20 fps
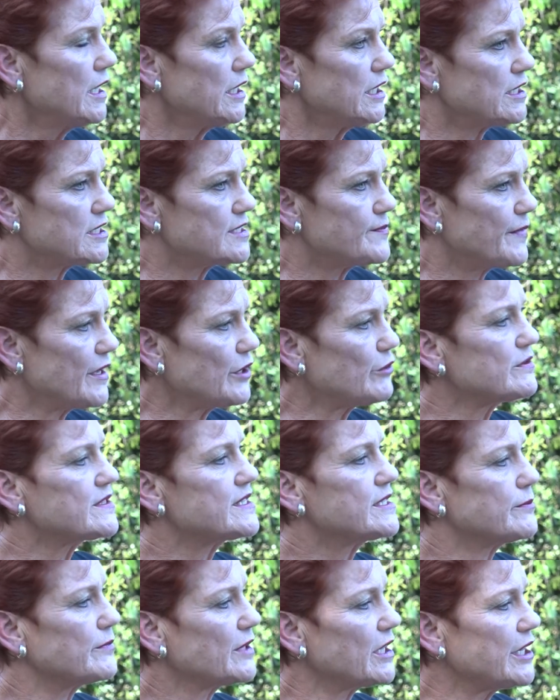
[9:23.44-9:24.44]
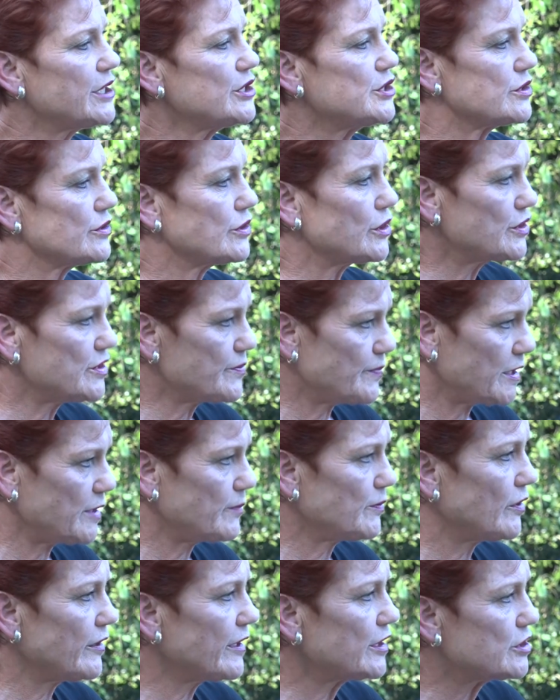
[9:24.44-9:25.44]
it's better assimilation. Those
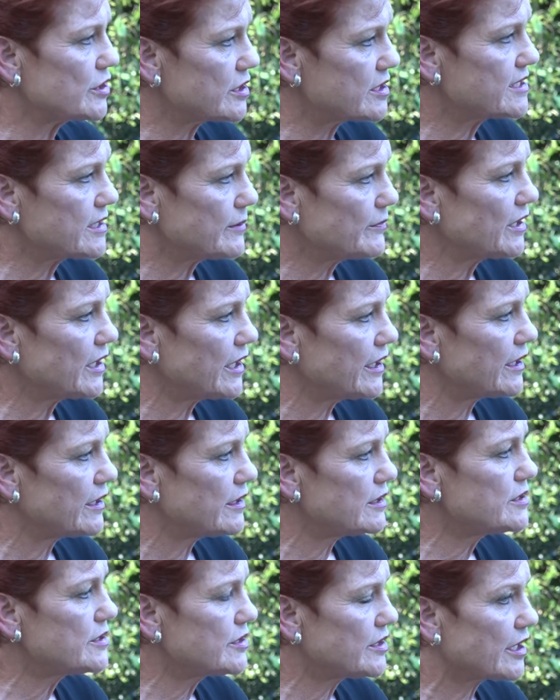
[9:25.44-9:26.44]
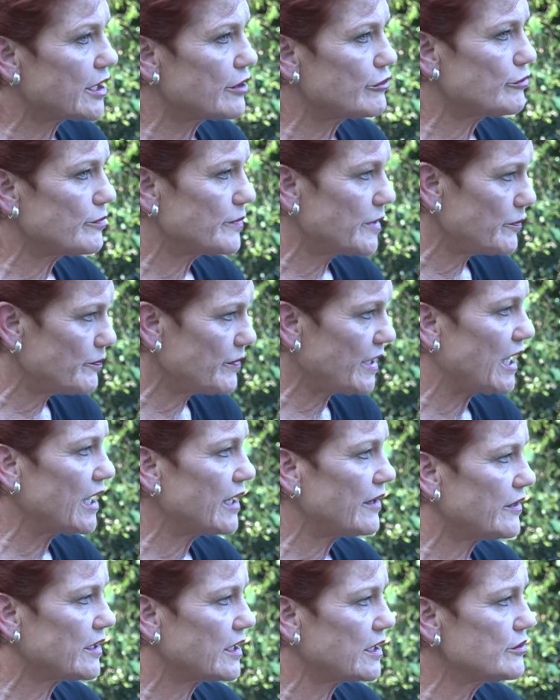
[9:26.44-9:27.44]
people are actually assimilating in this country, being
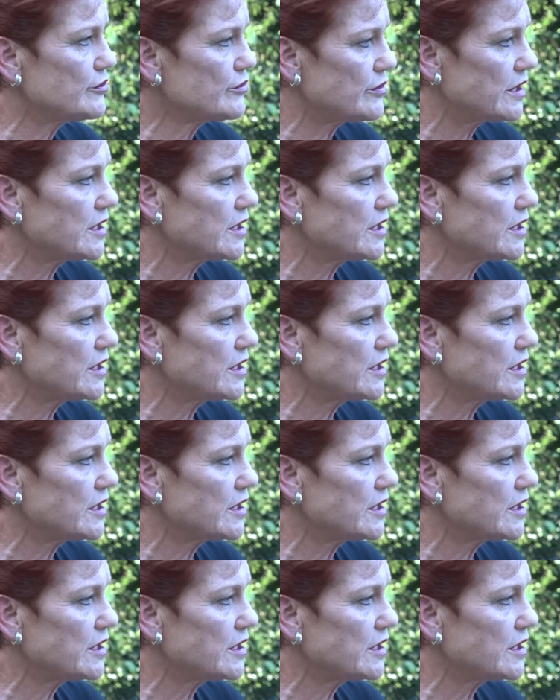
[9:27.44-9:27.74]
part of the country.